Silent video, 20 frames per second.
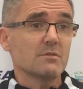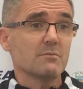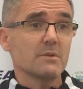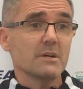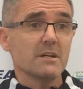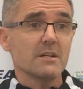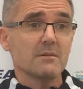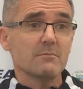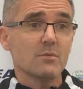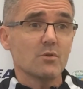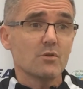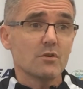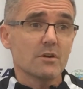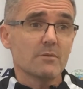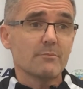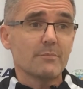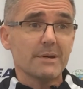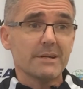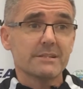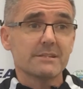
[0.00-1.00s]
of being a more
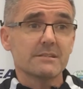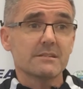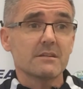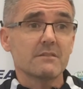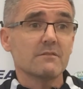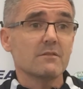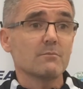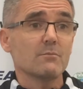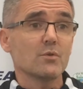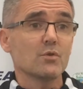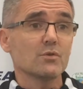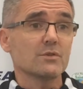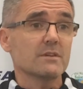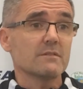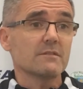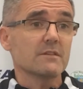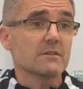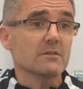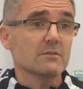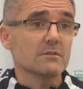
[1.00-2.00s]
competitive and more
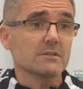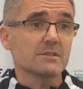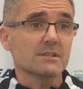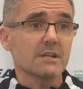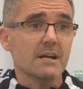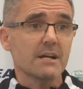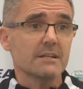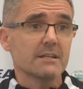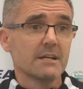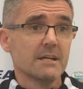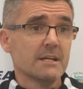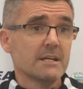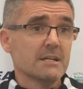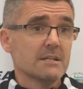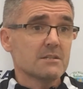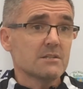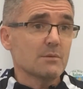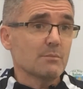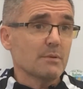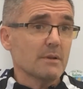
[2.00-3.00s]
difficult side
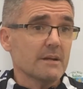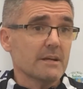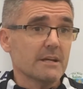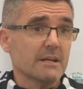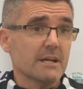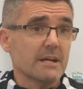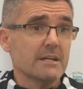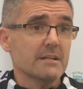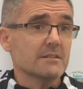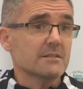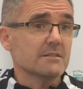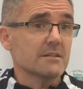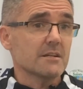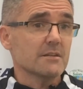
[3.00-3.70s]
to play against.